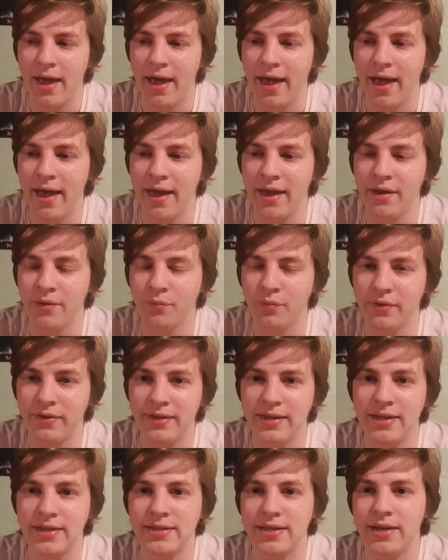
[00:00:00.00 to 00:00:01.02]
and with
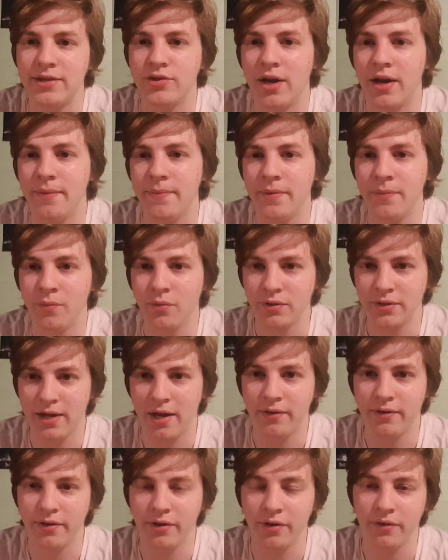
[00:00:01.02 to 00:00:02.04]
these I try to be more
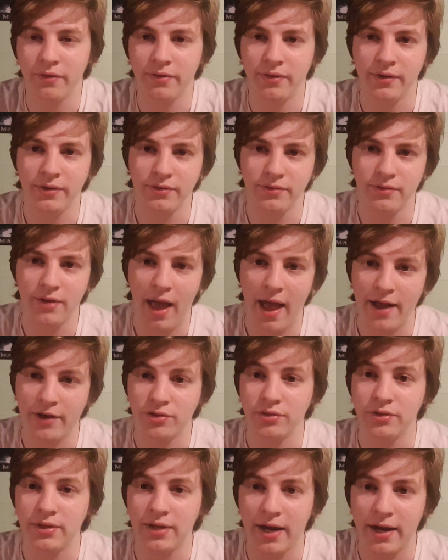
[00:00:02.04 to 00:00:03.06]
down to earth and
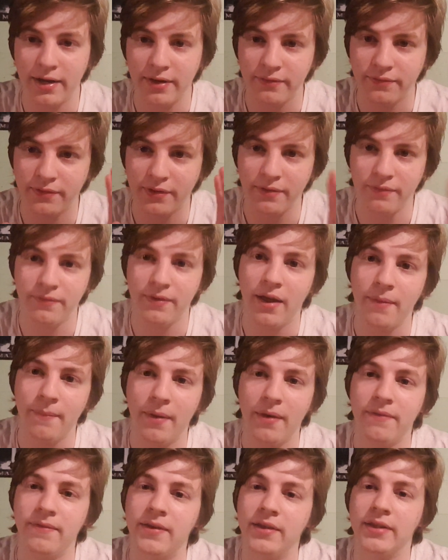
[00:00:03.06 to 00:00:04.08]
actually kind of convey
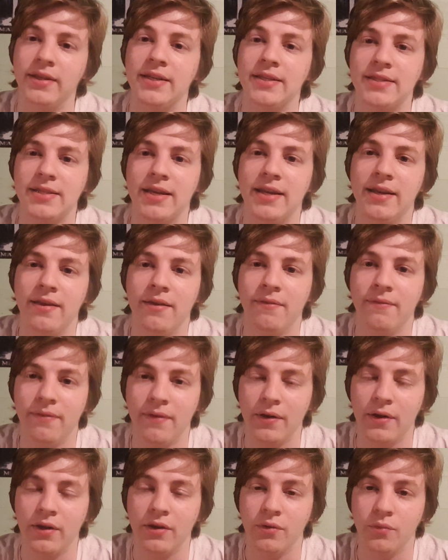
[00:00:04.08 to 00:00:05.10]
my feelings in a
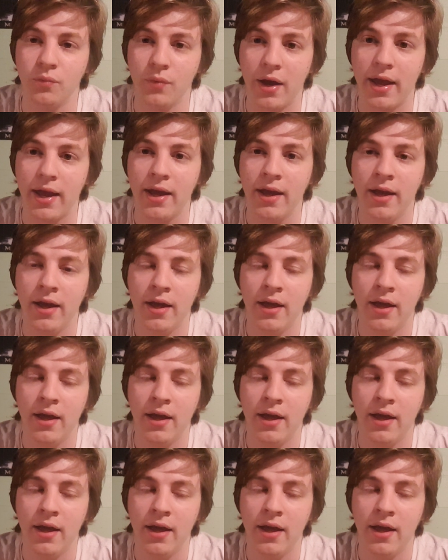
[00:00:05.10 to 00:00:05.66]
very good way,